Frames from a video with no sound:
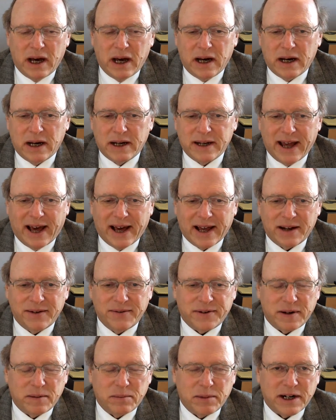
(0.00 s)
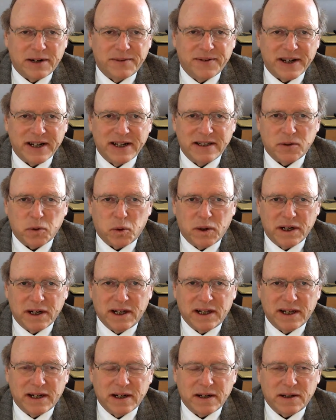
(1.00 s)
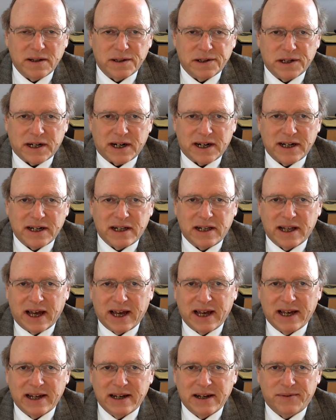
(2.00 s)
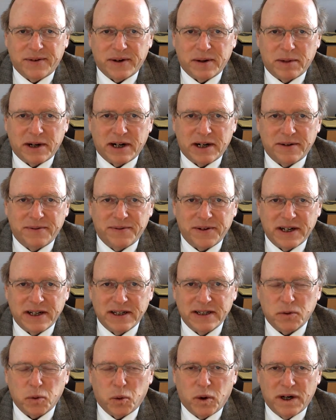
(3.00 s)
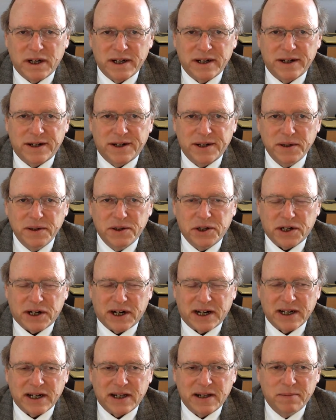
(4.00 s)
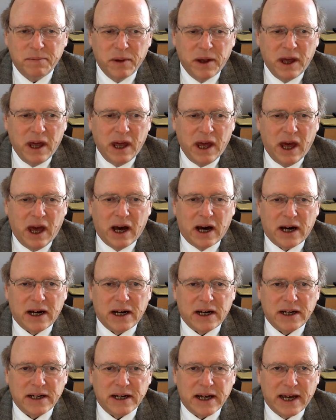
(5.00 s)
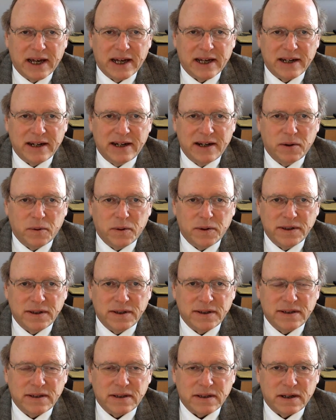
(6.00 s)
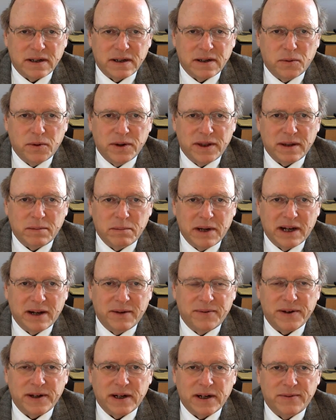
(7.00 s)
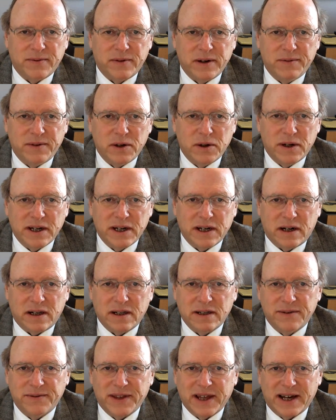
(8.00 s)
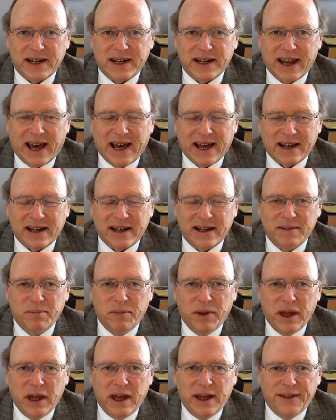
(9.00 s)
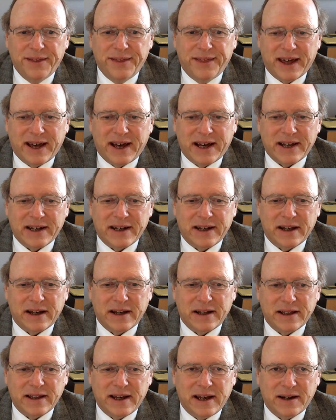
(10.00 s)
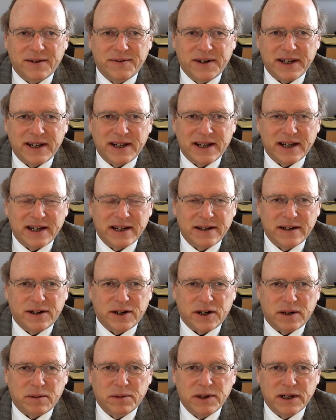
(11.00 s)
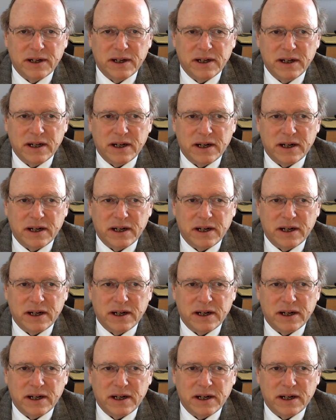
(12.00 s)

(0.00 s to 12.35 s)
uh, data from our phase one clinical trial and from our phase one two trial. and it was with the benefit of reviewing all of that data that the FDA determined